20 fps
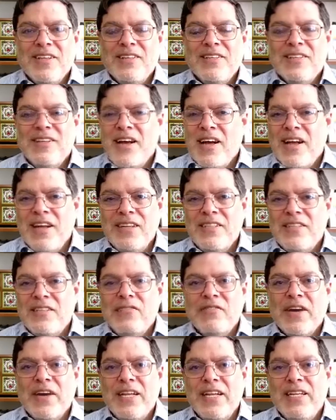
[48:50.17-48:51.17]
It's not as
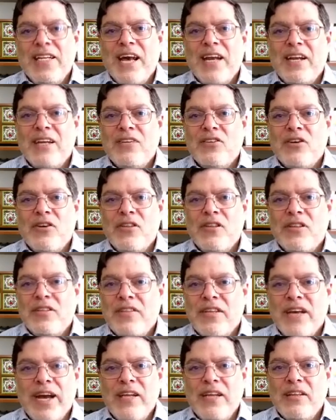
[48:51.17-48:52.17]
if Qatar is on the
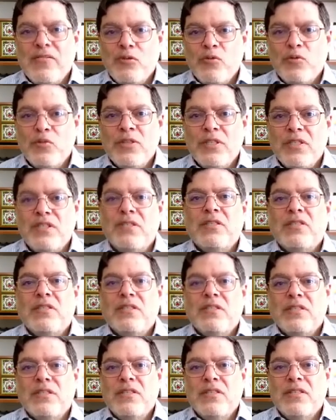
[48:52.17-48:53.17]
side of the
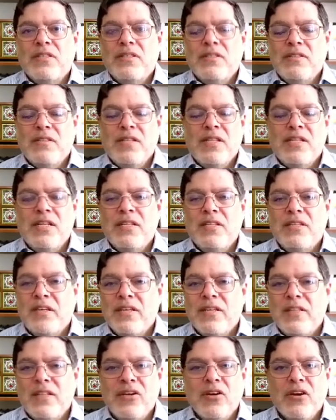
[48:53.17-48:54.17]
resistance.
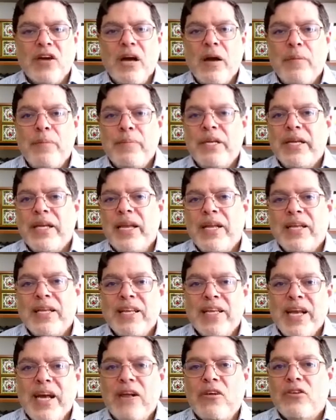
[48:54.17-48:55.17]
There are
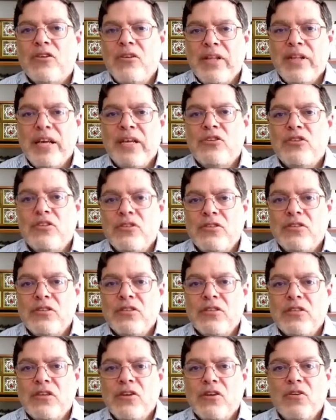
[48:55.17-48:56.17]
complicated
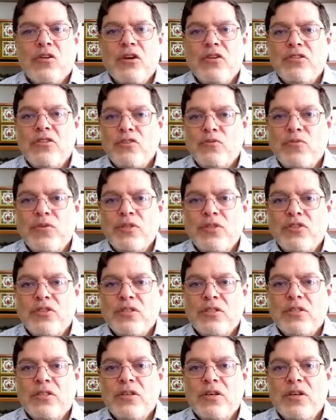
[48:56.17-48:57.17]
calculations across the
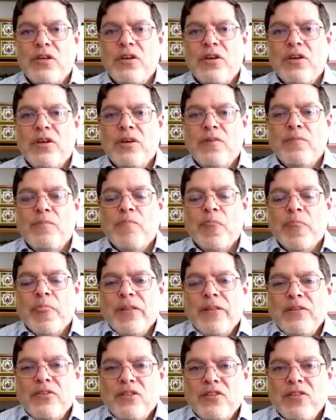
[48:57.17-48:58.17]
region.
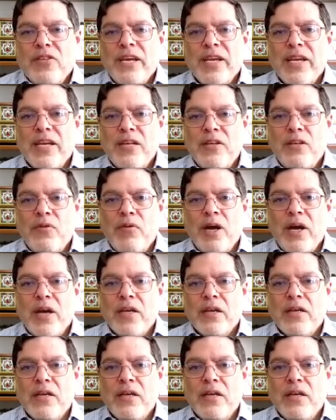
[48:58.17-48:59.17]
Just like in
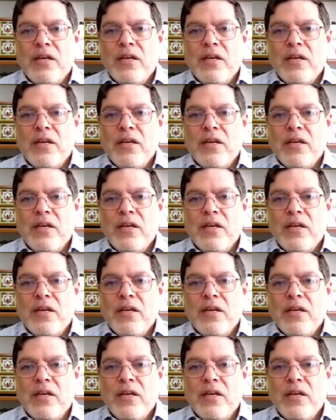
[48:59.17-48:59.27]
Iraq.